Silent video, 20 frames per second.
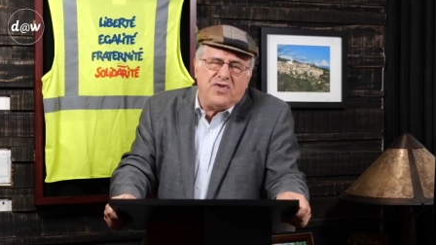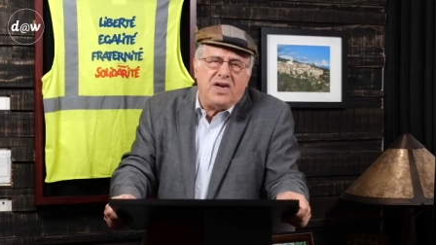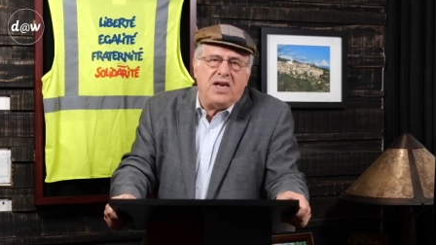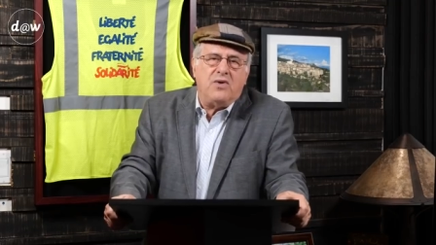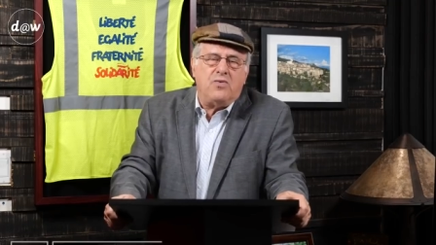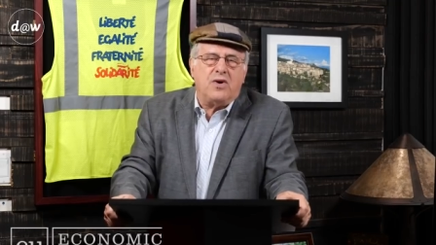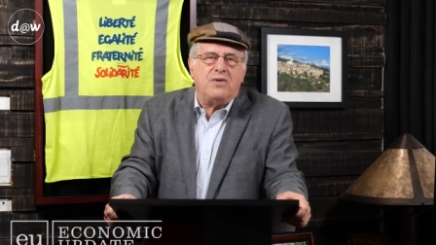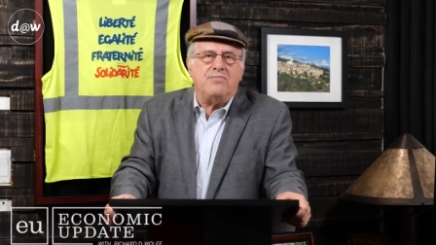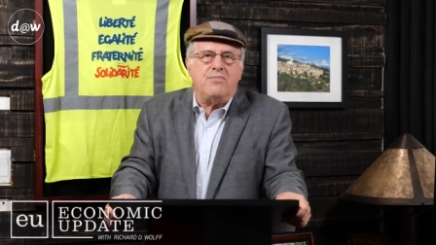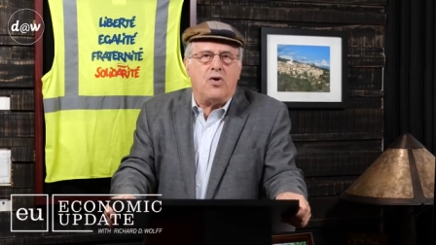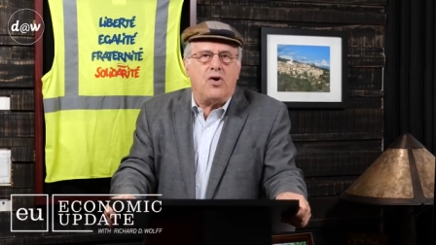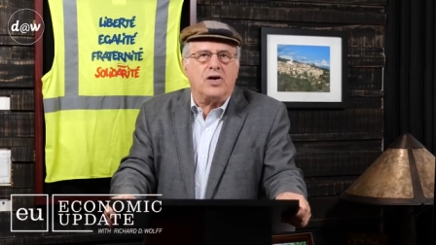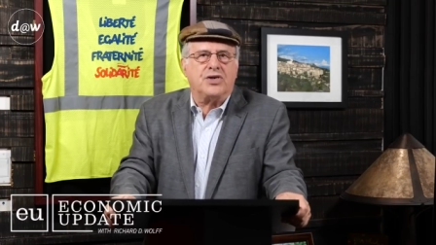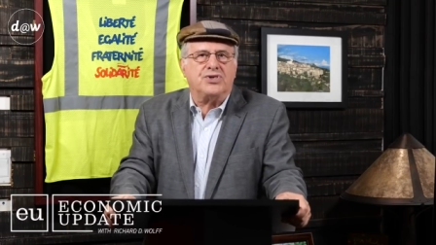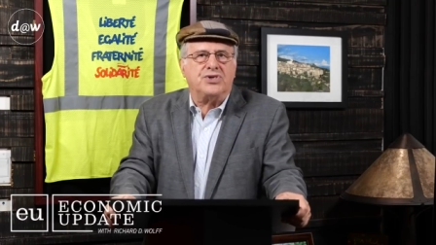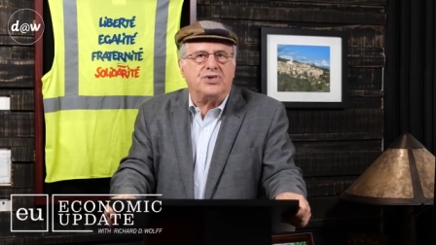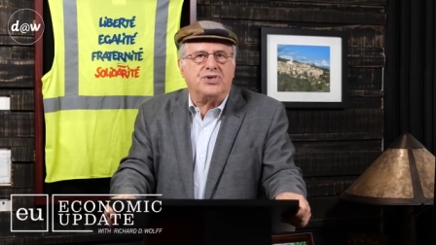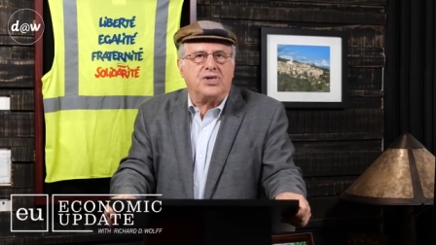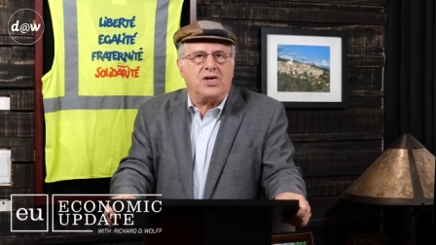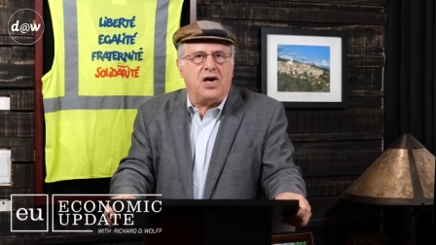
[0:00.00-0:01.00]
really what
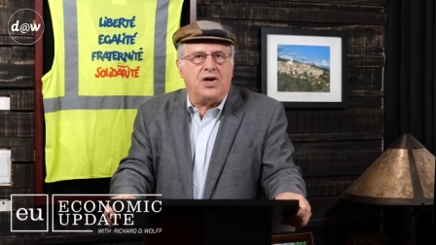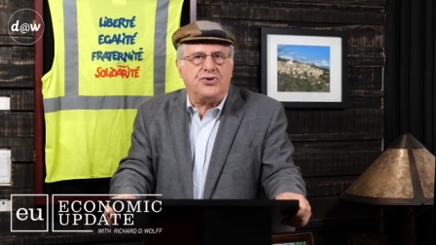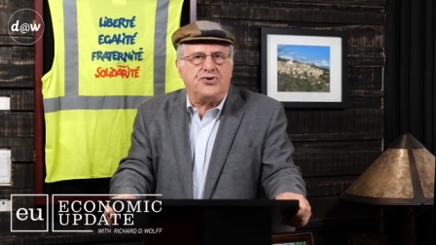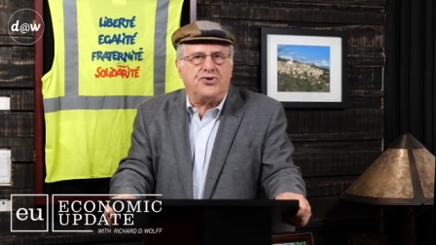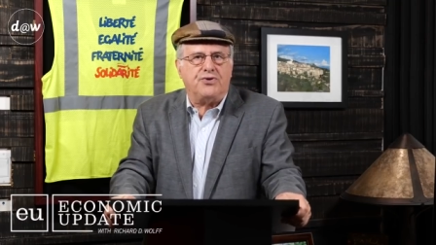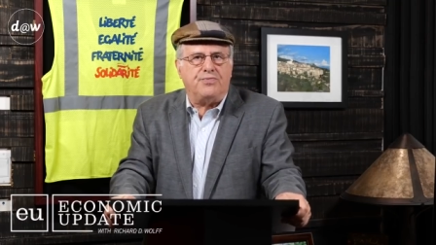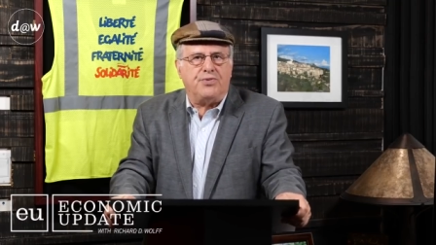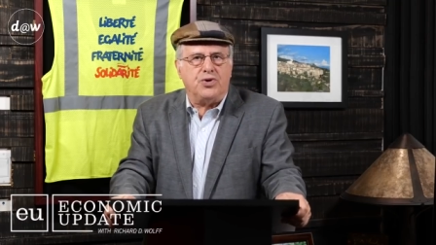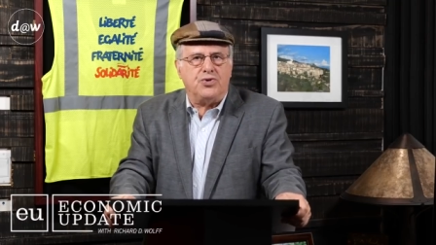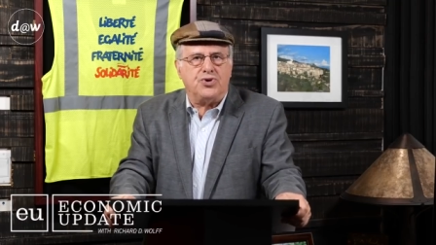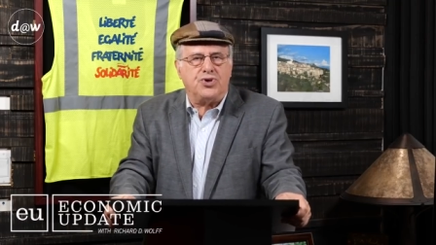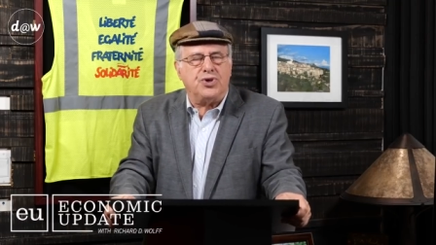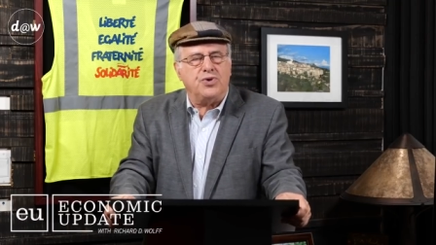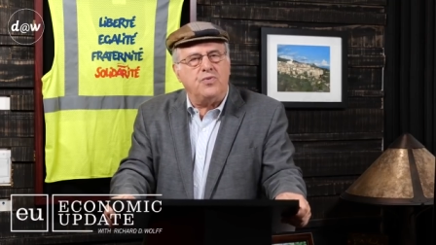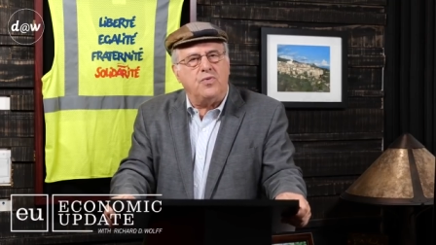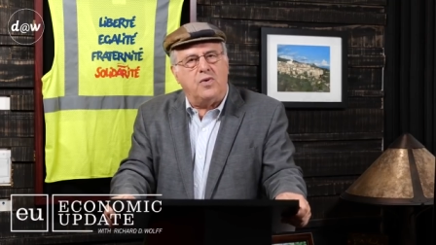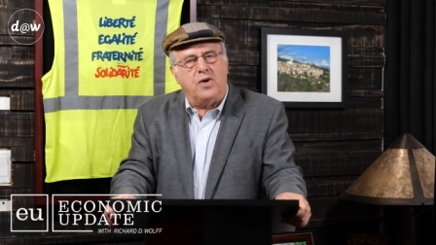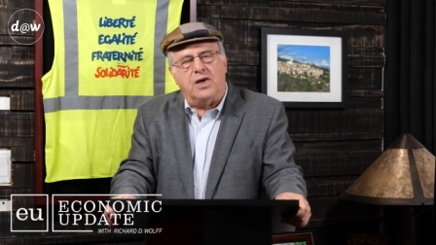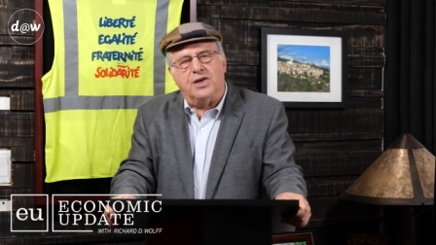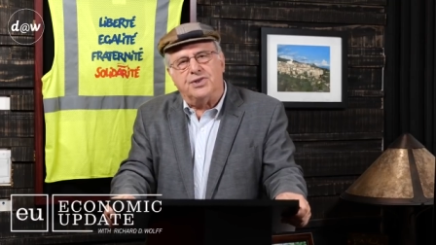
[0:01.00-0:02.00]
Marx's
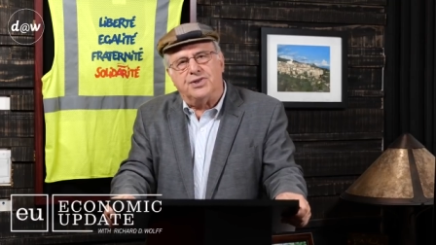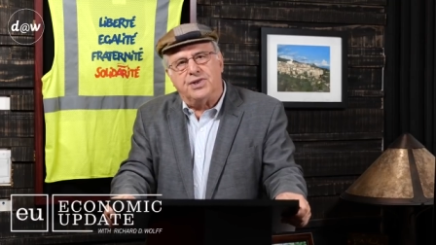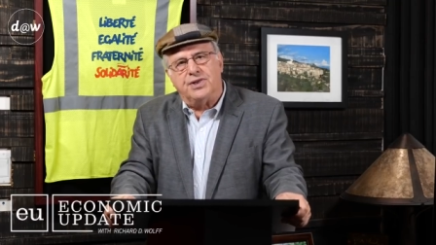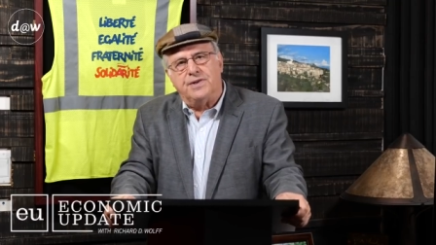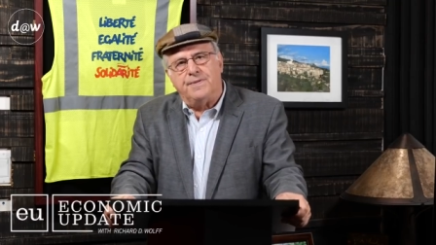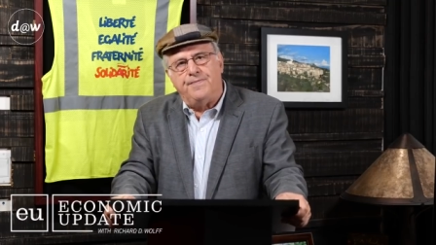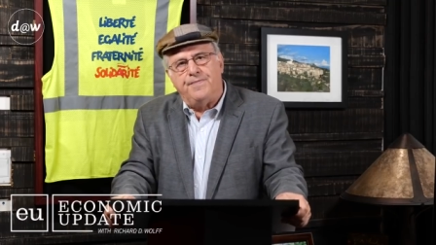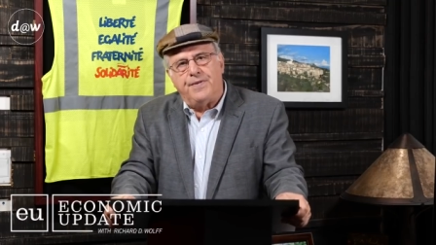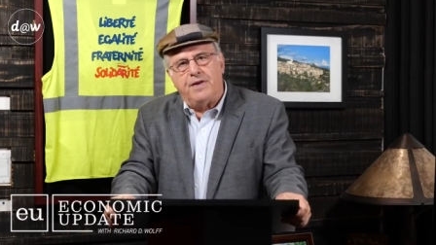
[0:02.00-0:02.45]
contribution was.